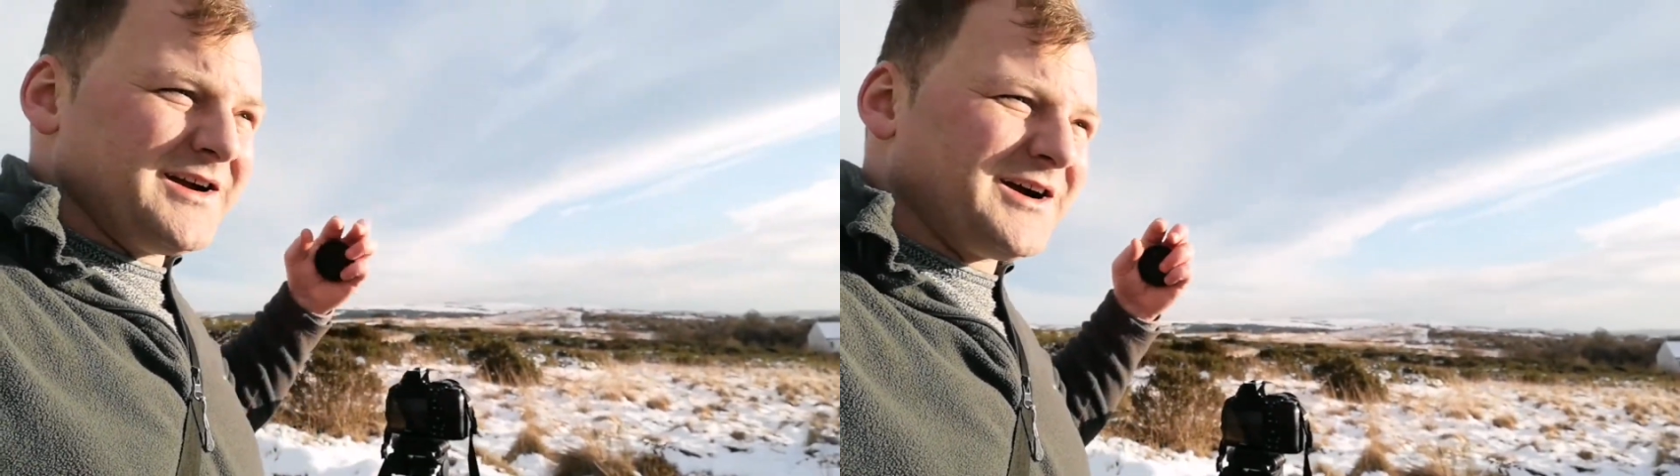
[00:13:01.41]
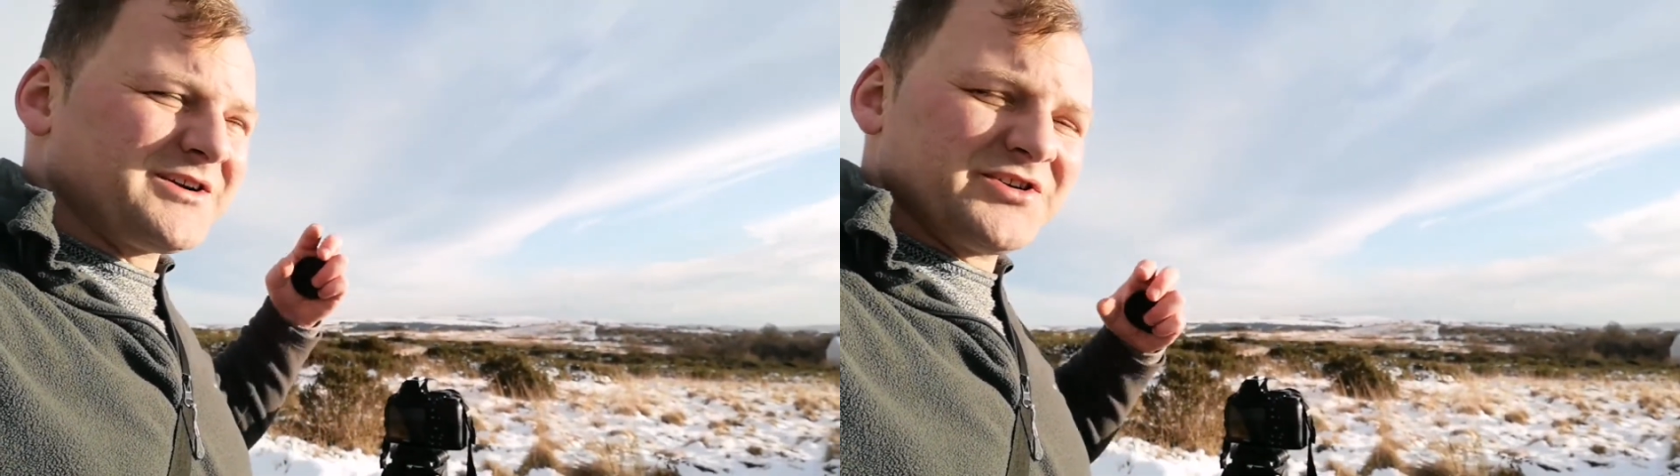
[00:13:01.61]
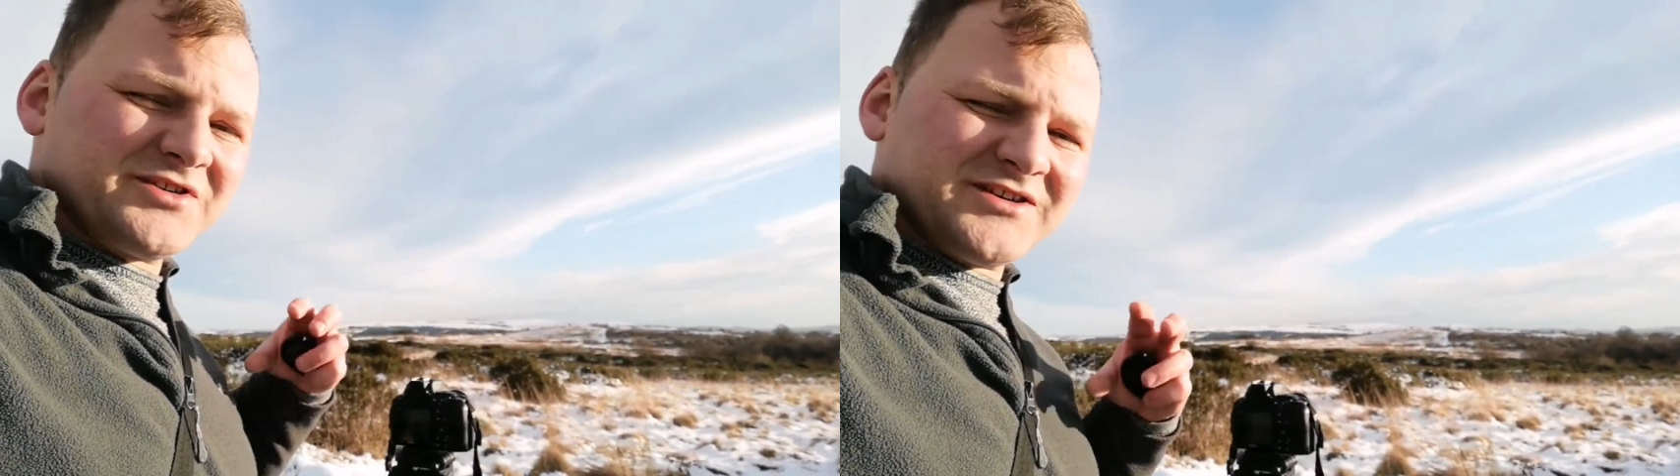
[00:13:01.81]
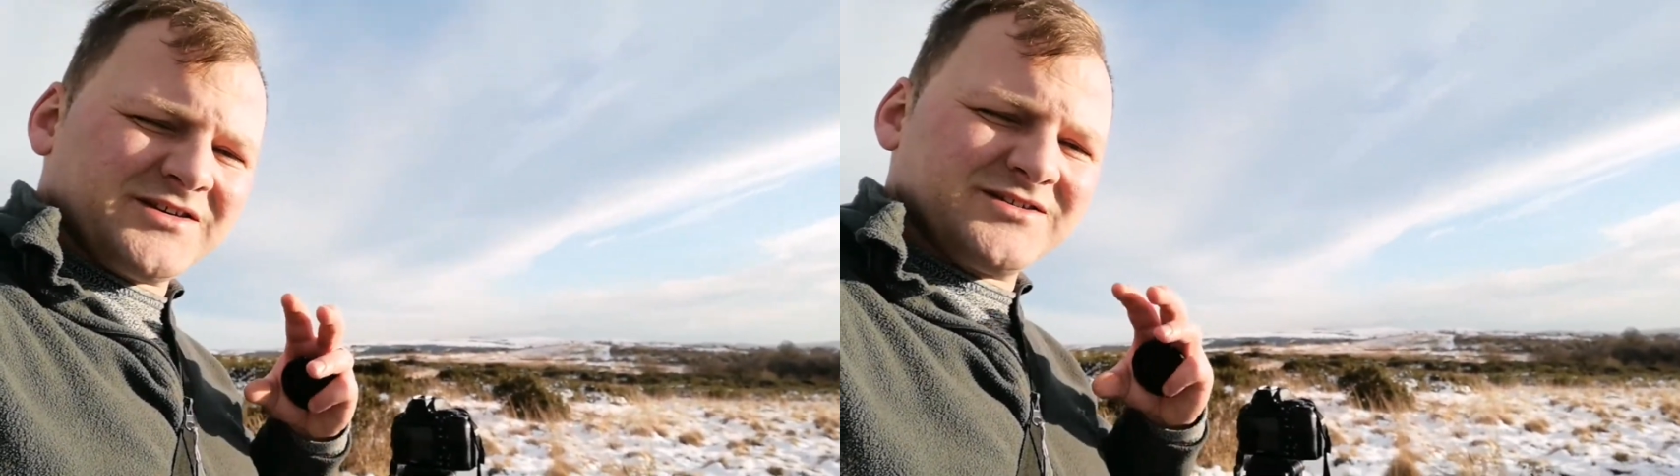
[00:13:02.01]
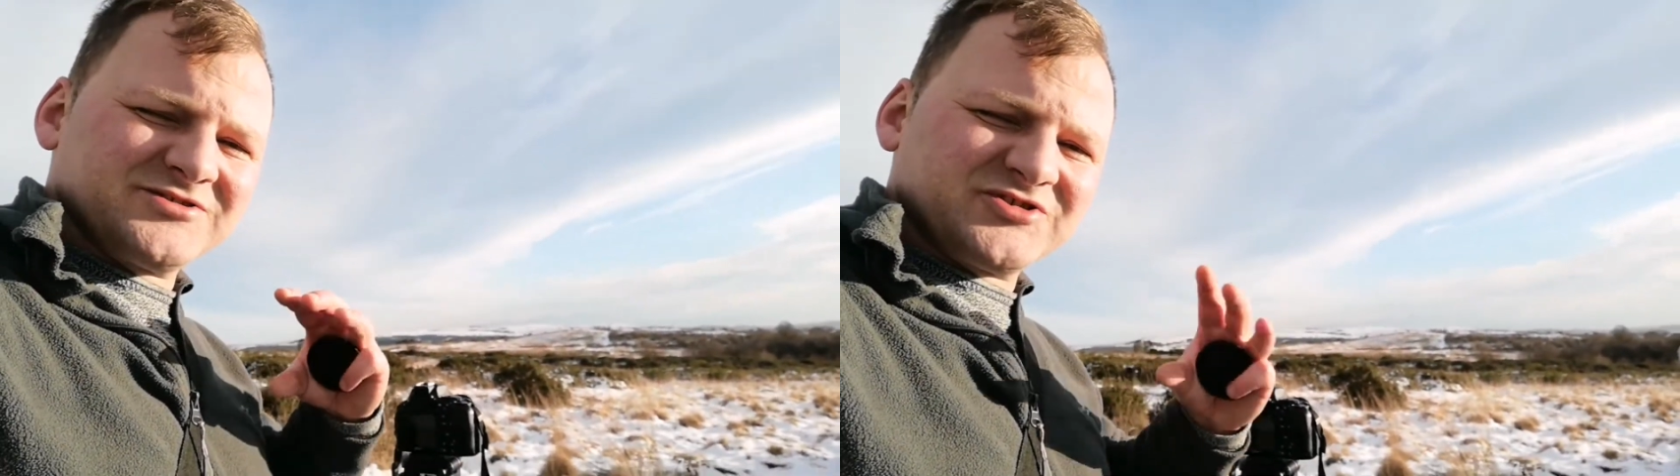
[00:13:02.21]
I could
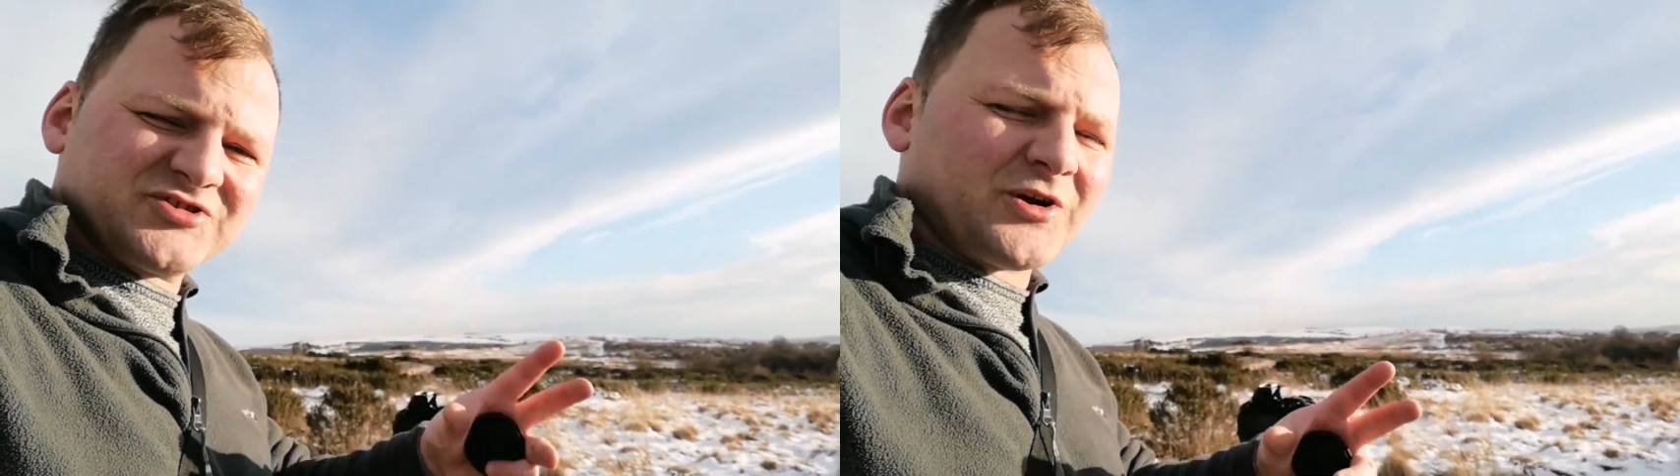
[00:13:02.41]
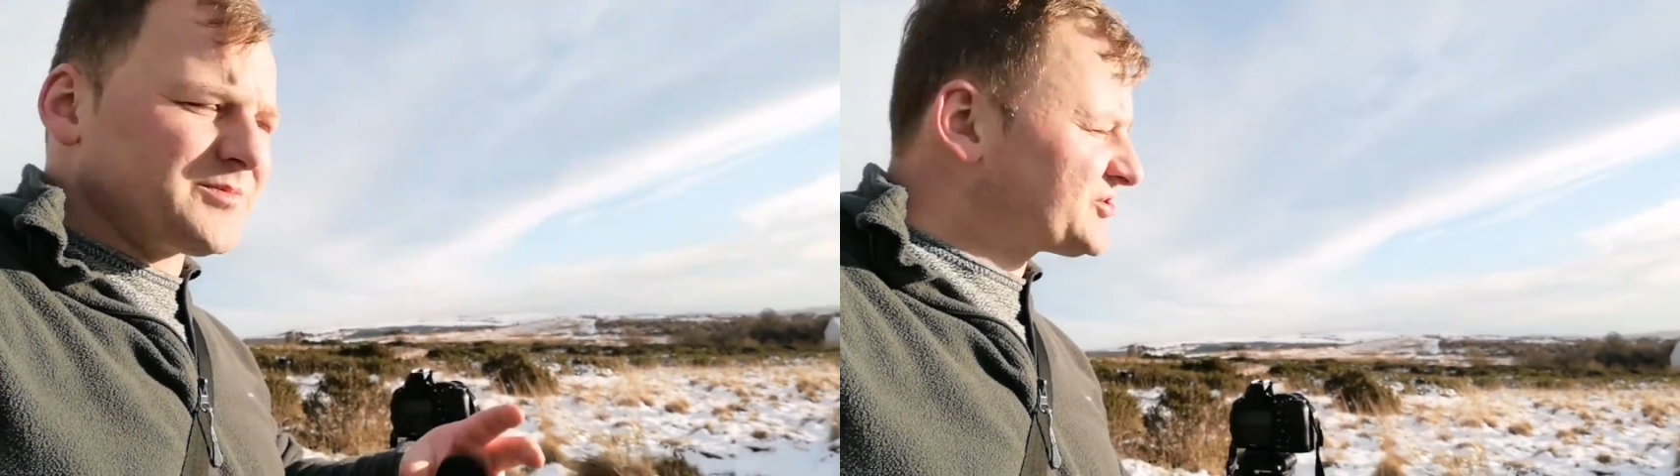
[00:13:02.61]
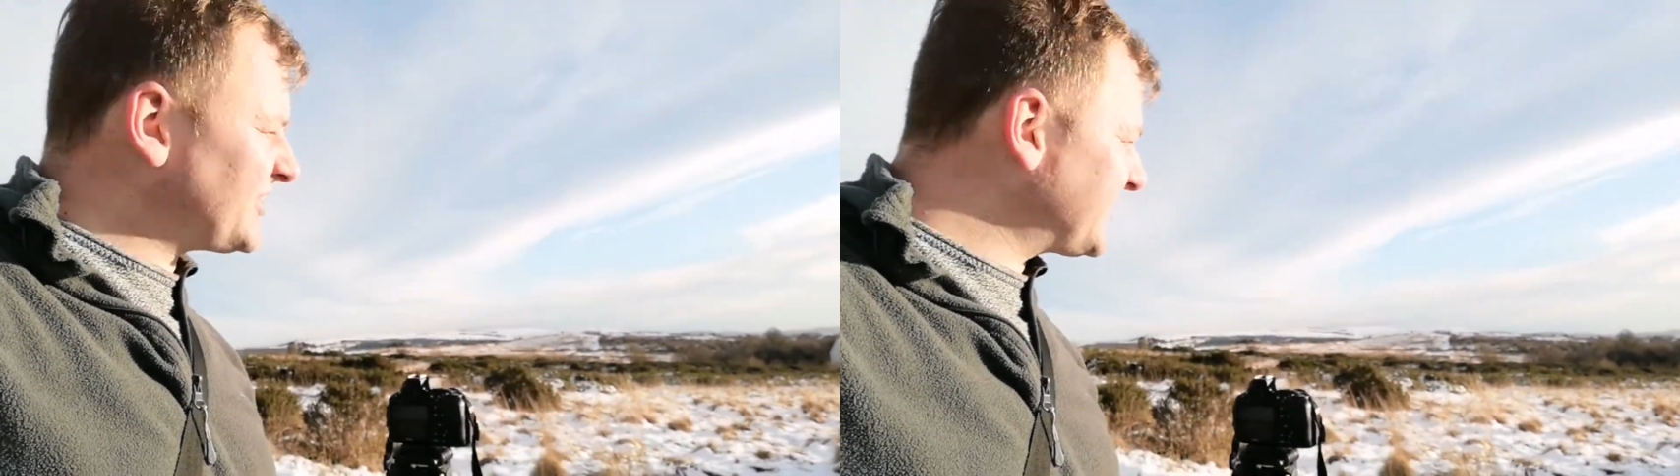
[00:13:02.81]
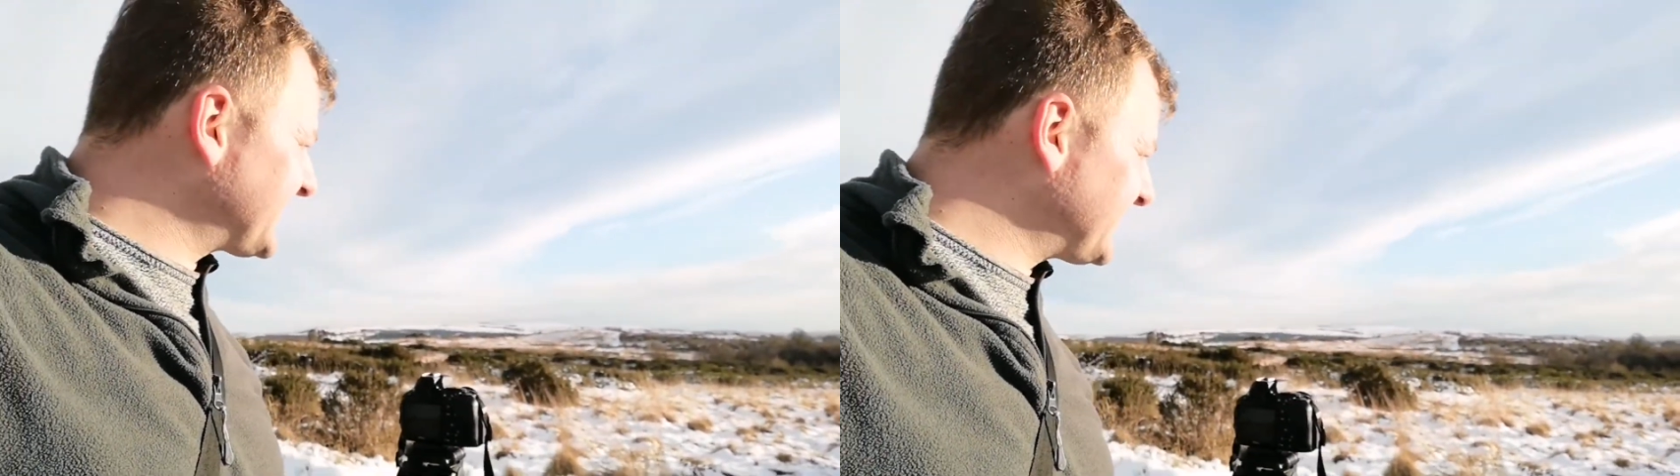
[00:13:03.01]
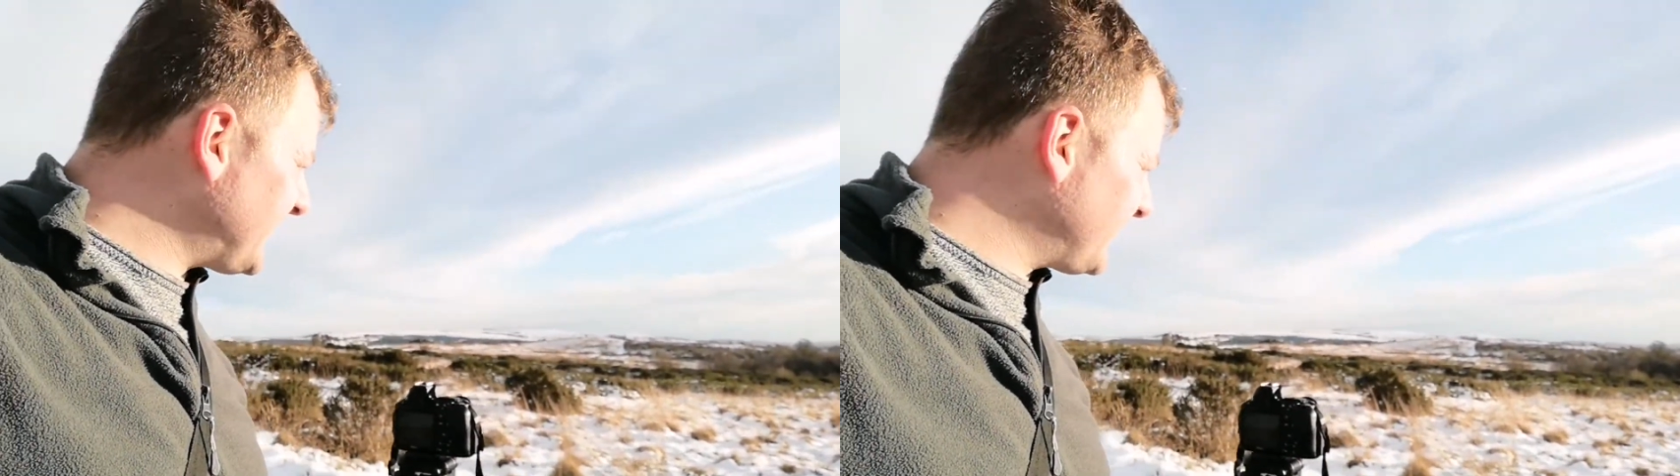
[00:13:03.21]
have stopped the
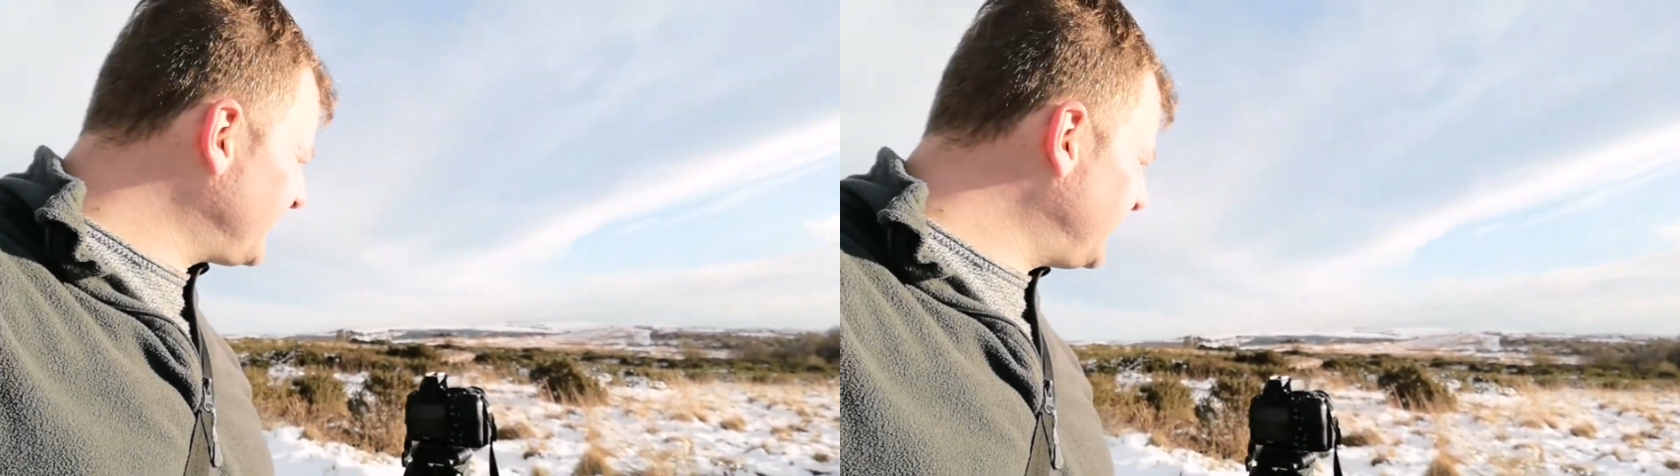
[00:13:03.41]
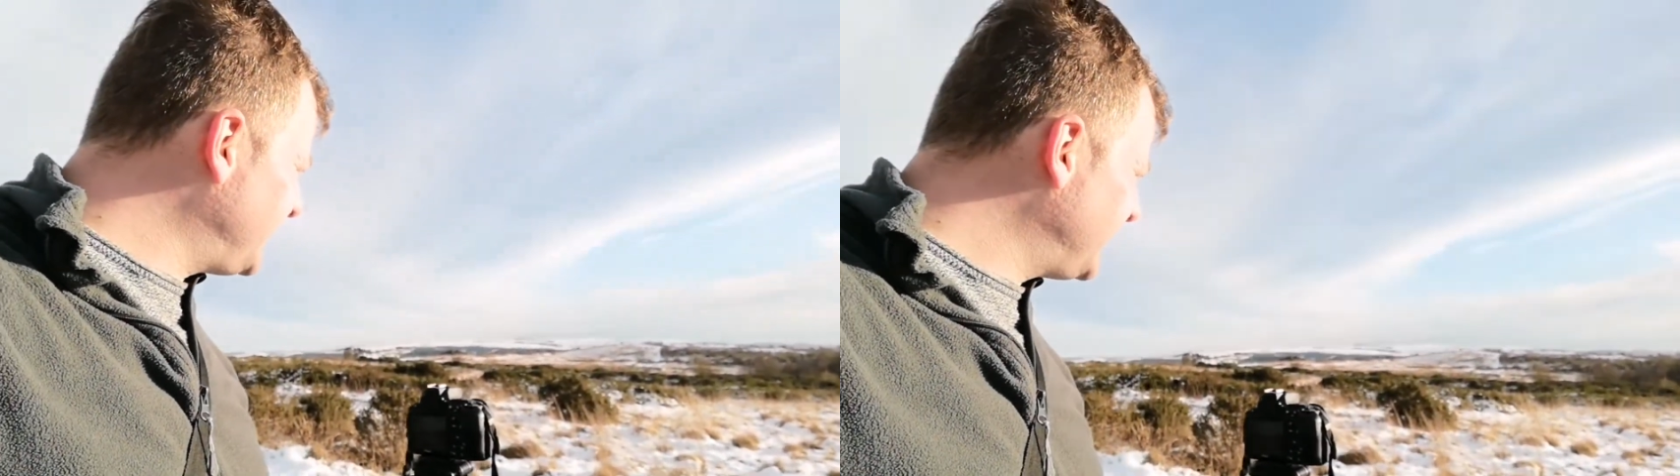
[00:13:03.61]
shutter down